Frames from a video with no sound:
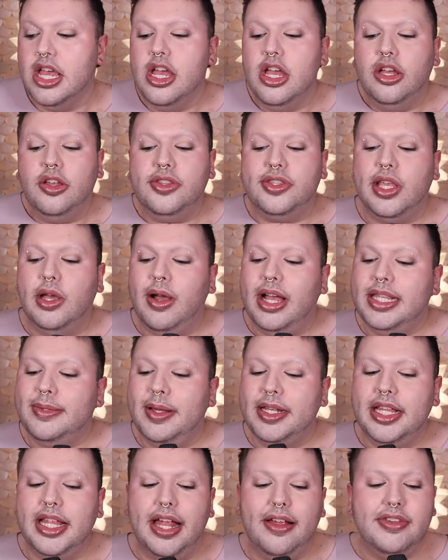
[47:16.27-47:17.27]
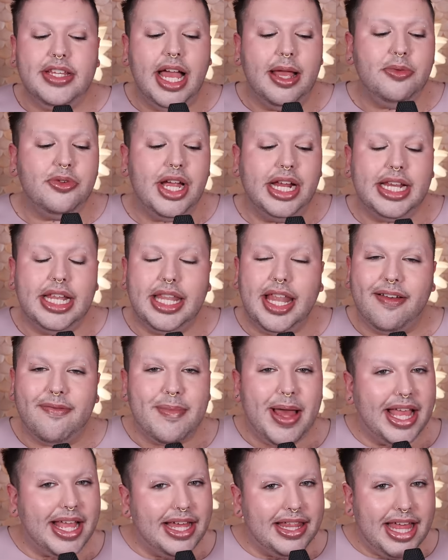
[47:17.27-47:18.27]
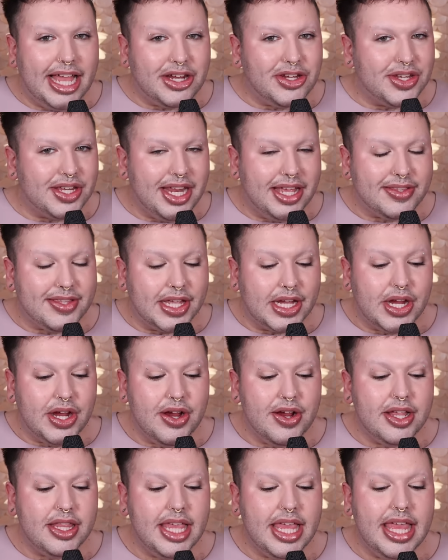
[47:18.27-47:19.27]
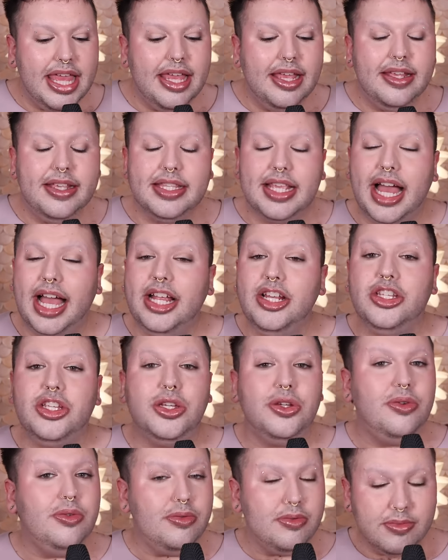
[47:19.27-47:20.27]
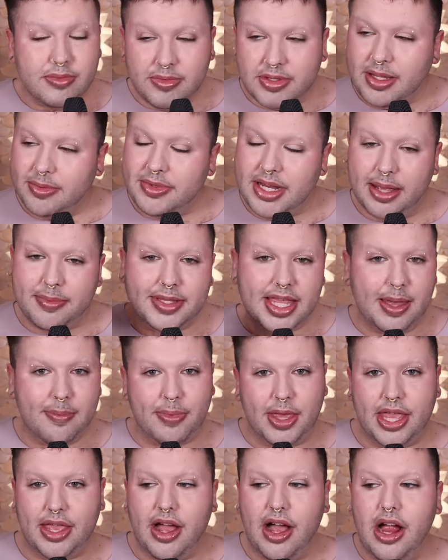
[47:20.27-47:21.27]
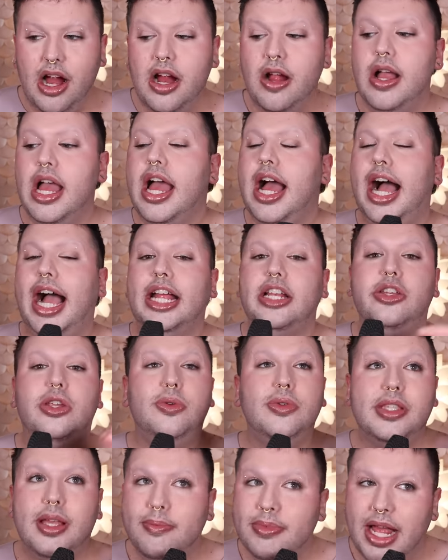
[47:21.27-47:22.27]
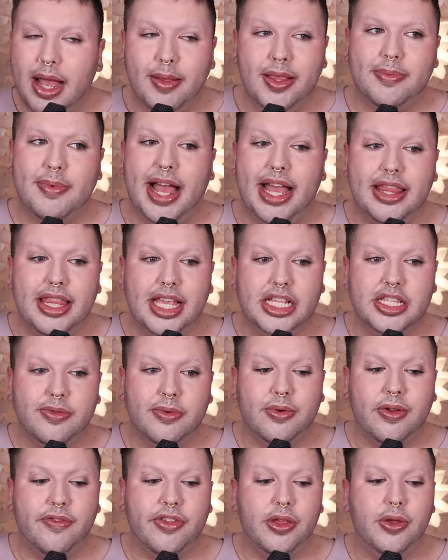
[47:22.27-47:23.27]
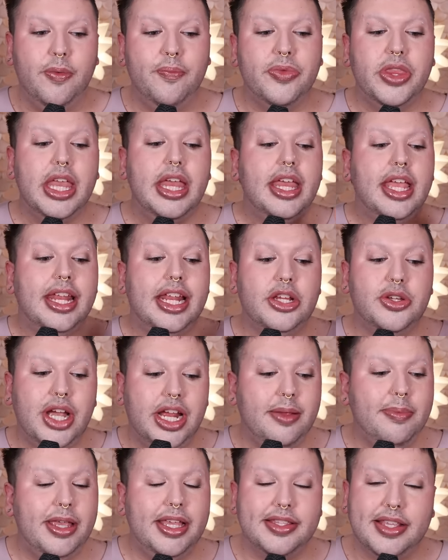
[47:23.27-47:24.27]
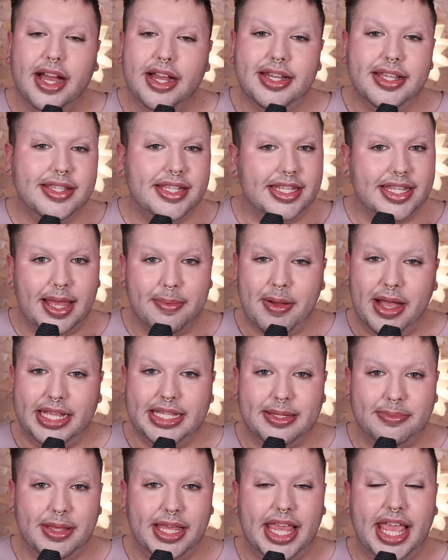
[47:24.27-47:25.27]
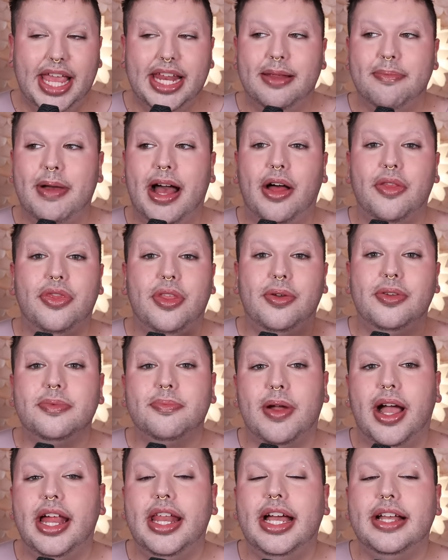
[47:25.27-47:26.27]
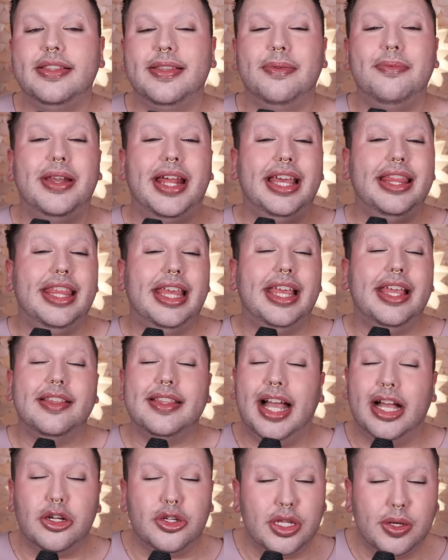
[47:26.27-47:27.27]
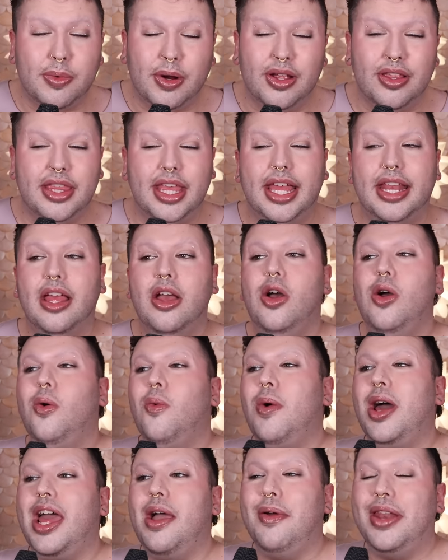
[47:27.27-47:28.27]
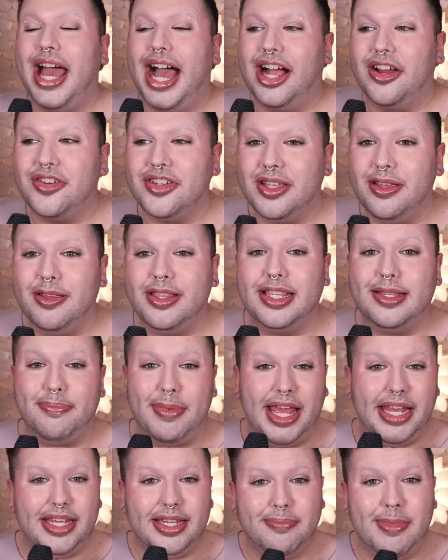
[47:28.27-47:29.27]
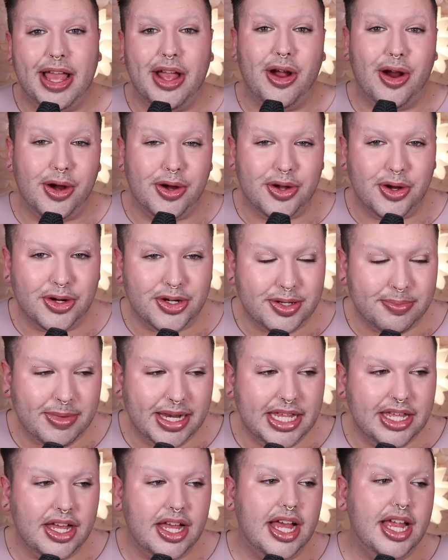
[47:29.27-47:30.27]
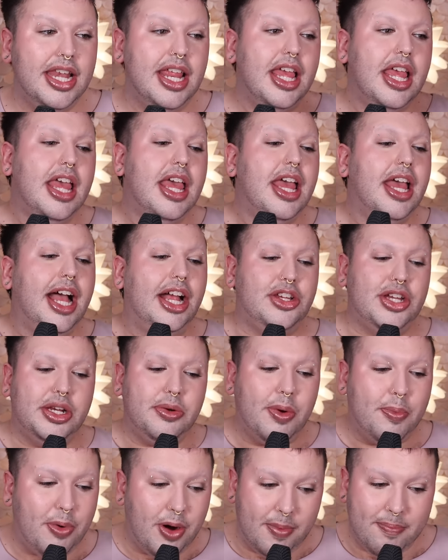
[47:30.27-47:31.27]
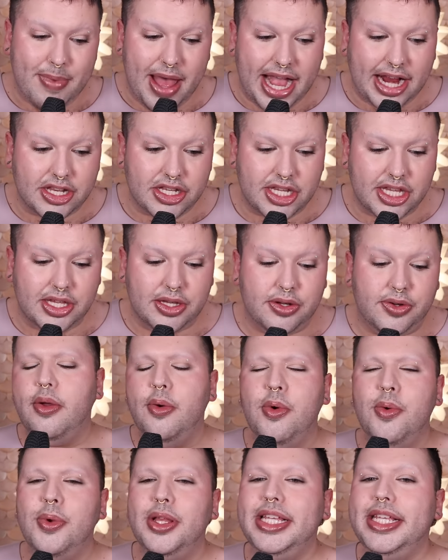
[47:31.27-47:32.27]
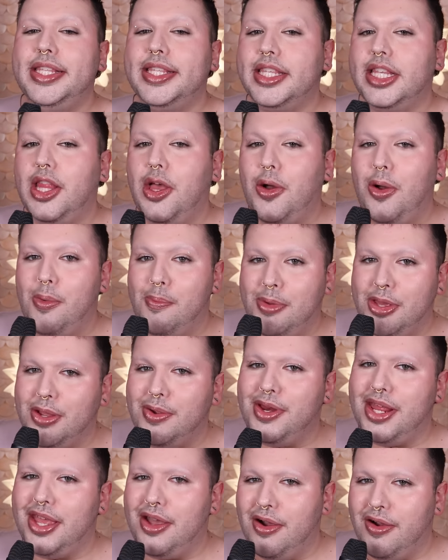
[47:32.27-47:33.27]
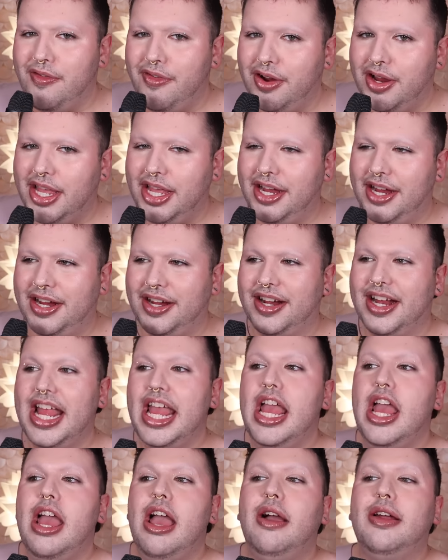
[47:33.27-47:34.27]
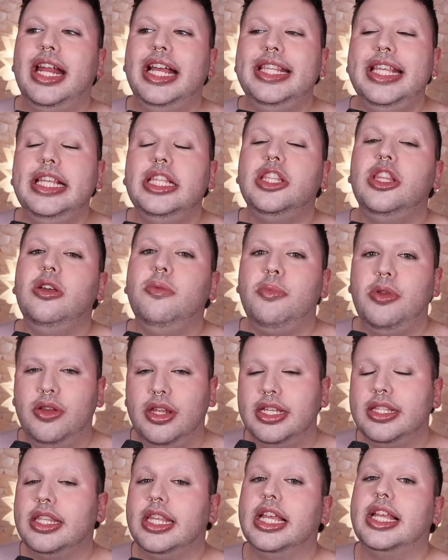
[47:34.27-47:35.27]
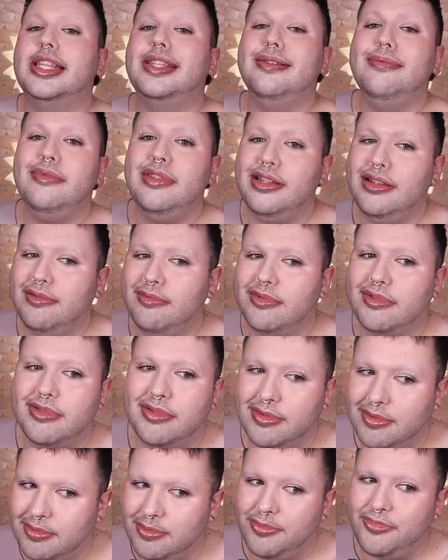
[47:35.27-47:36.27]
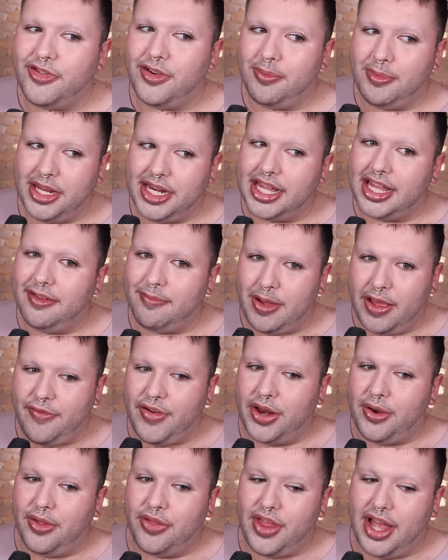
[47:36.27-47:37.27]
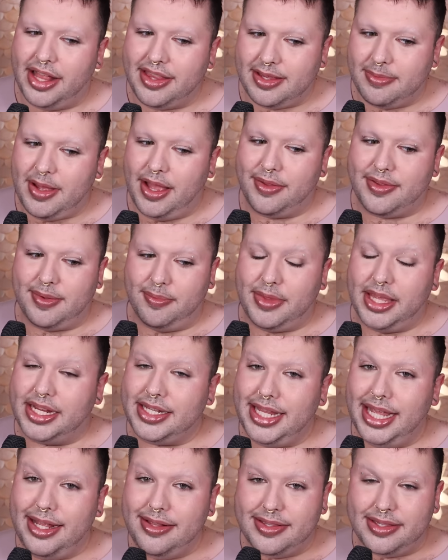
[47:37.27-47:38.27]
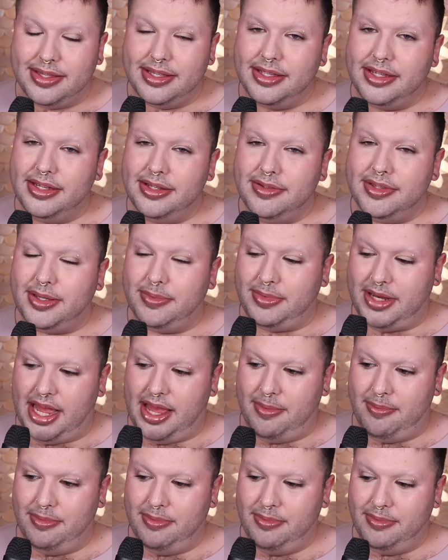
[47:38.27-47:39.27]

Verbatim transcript: So I spend a lot of time trying to love my collection as it currently is. I do sometimes get PR, I do sometimes buy things for review, and I try to be as honest as I possibly can about those products and what I think is actually worth it, what I would actually spend my hard earned money on. I try to report back to you. We're really slow beauty over here. when I say slow beauty, it's like sometimes for me to give my final thoughts about something takes some time.